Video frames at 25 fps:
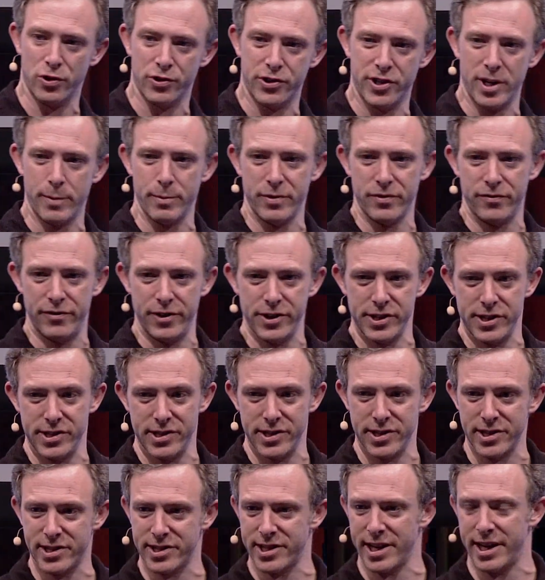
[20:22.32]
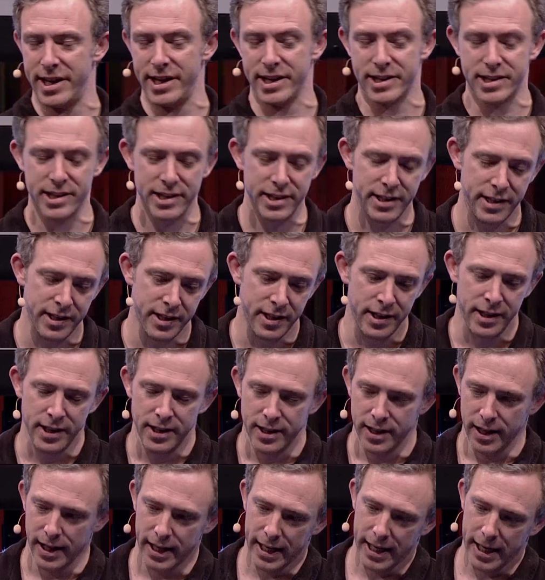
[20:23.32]
to the number of dfinities at stake.
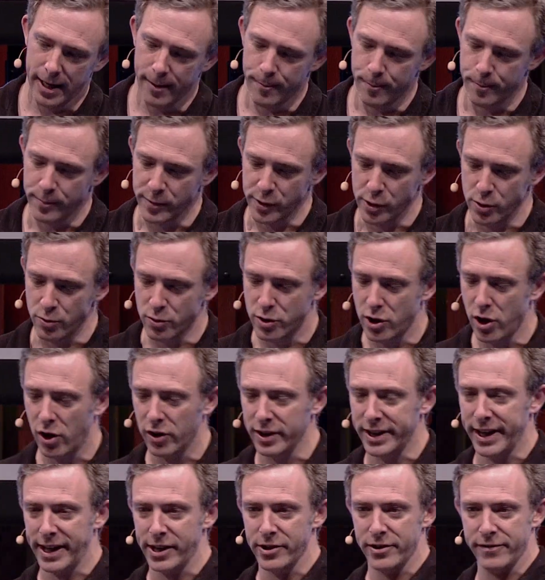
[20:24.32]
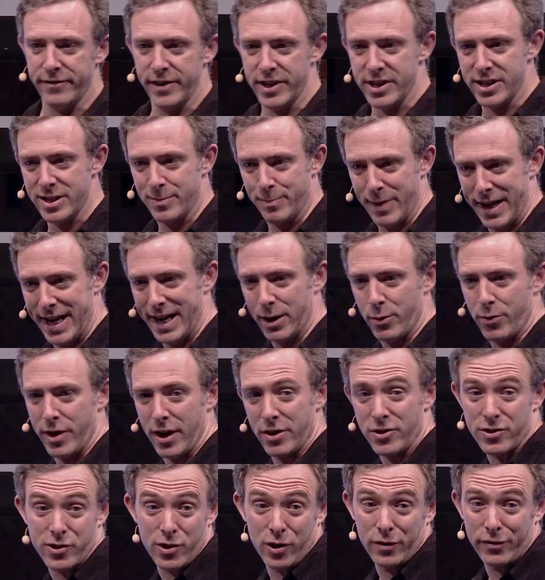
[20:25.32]
Um, you can't get your definitives back without
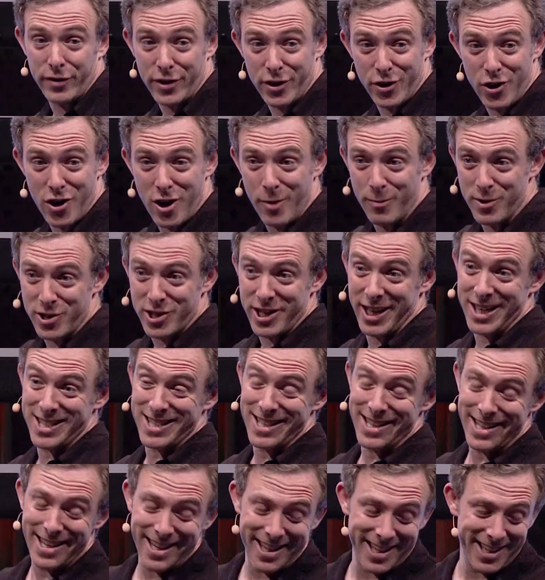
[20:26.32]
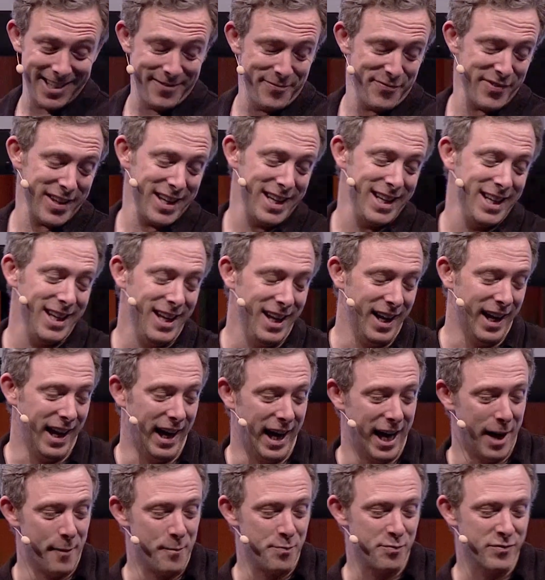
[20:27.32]
dissolving the neuron, which takes a year.
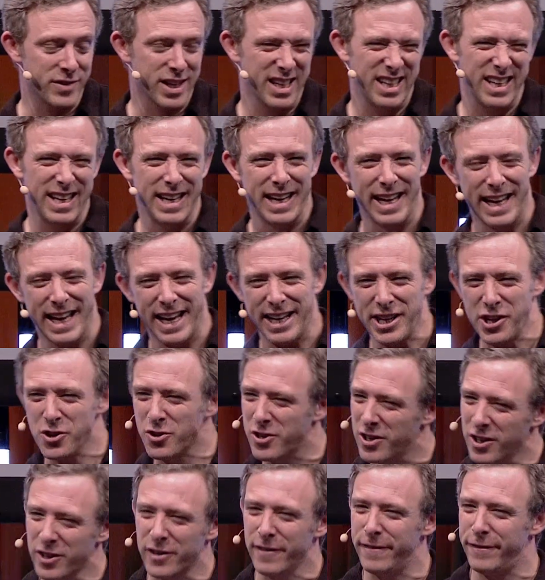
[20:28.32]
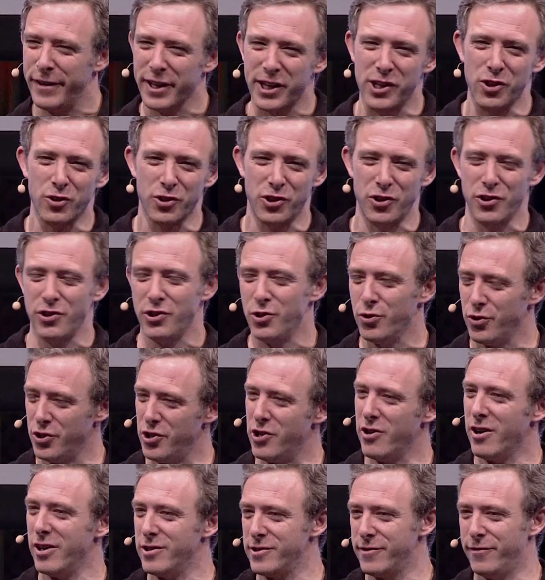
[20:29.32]
Um, and you can configure your, your,
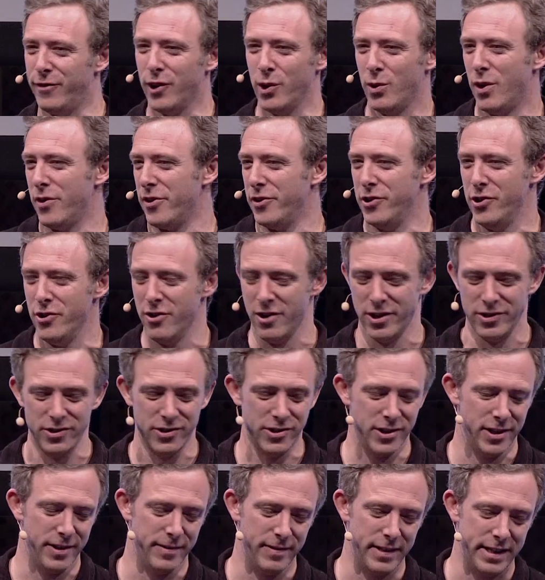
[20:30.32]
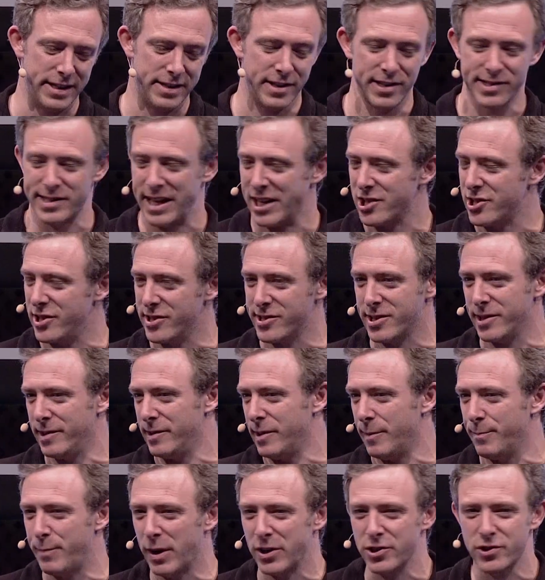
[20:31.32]
neuron to follow other neurons. And it, there's actually a
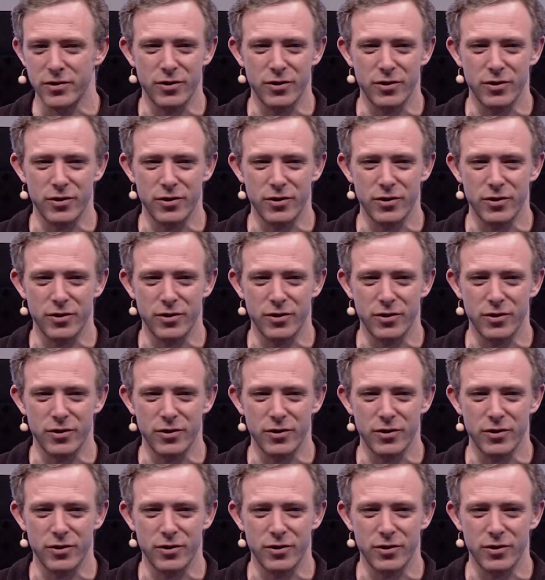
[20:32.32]
bunch of